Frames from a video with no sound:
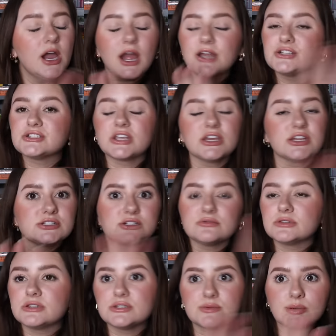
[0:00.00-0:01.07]
I just can't deal
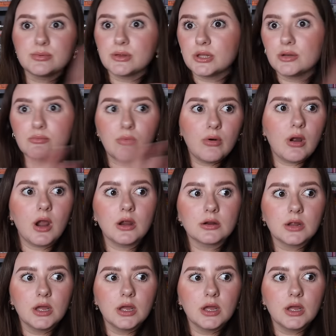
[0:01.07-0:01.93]
with these people anymore.